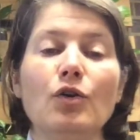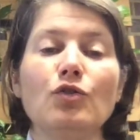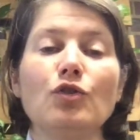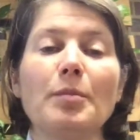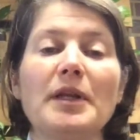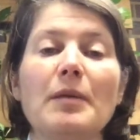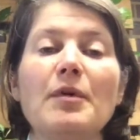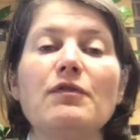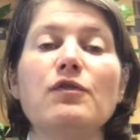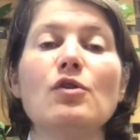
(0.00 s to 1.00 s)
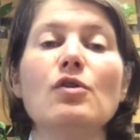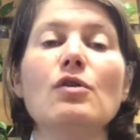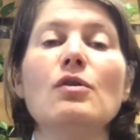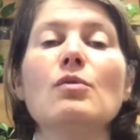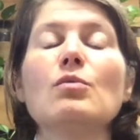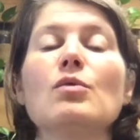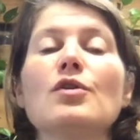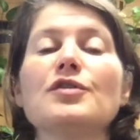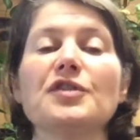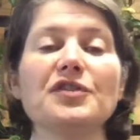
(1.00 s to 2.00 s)
Topic number 4
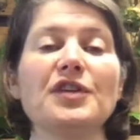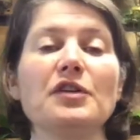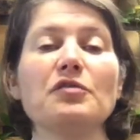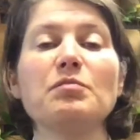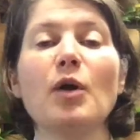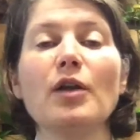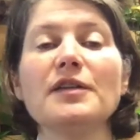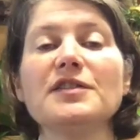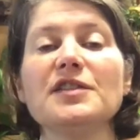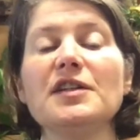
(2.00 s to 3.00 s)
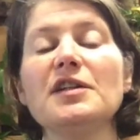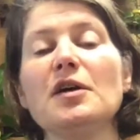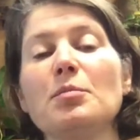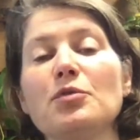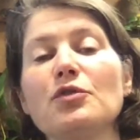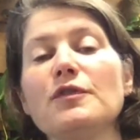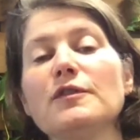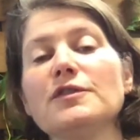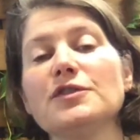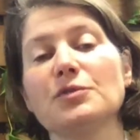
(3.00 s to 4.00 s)
was a set of policy
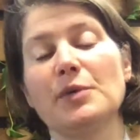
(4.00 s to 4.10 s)
approvals.